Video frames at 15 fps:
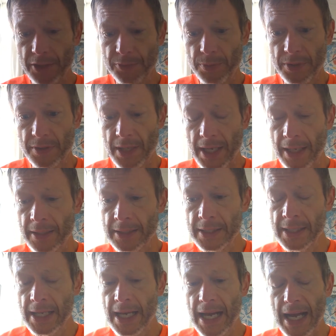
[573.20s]
us with that.
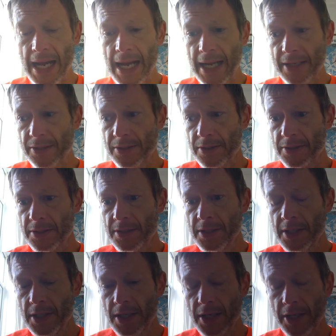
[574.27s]
And
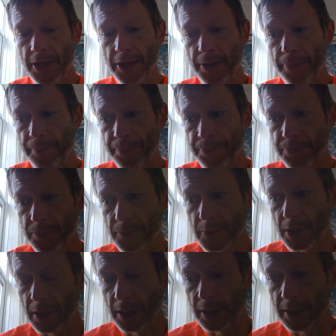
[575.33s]

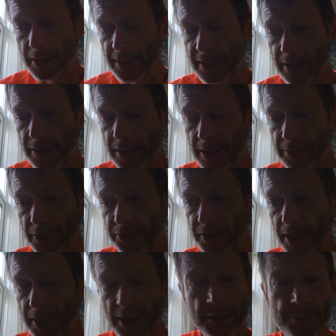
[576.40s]
as I
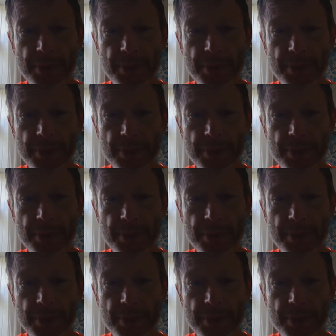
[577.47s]
said, it's